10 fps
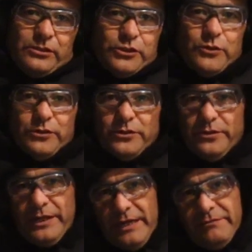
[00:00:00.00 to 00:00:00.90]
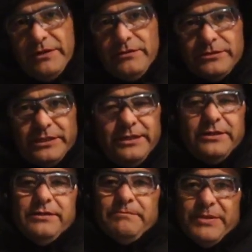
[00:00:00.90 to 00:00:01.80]
shorter, heavier,
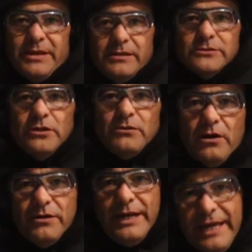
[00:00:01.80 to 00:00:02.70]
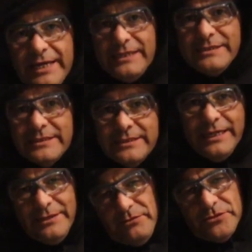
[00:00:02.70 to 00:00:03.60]
skinnier. So our legs,
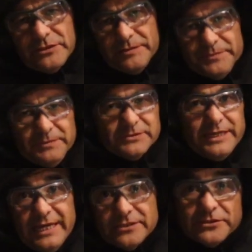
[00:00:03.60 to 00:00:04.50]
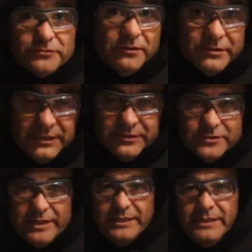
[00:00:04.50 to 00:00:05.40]
and also some people's legs are stronger than
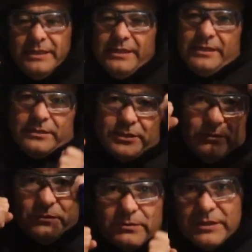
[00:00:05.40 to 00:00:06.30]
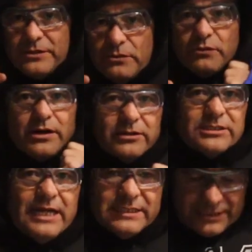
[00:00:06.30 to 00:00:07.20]
others, right? So we want to know where our
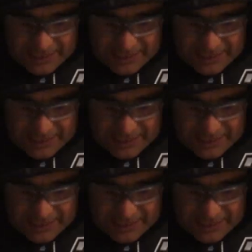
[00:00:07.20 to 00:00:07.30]
stance is